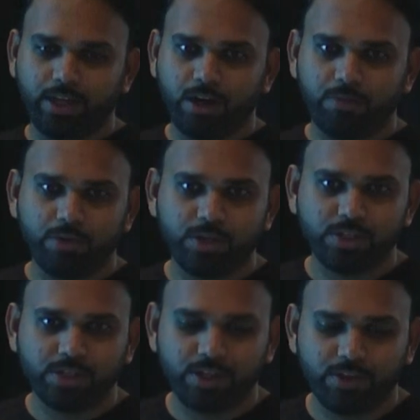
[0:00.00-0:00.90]

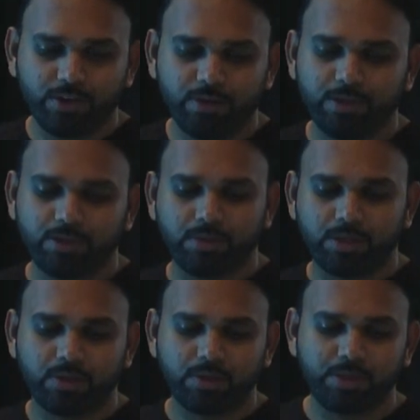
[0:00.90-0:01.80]
operations in Ethereum.
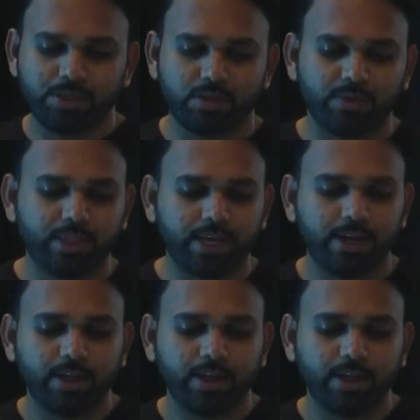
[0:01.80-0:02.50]
It's been serving that,